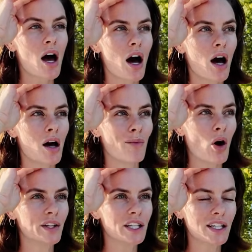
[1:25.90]

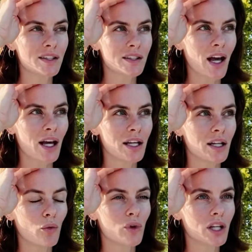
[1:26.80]
On the
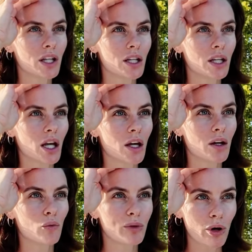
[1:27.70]
inside, we
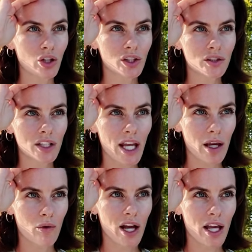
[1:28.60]
purchased the
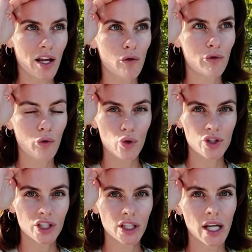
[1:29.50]
gateway
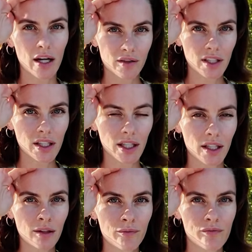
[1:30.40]
4G LTE.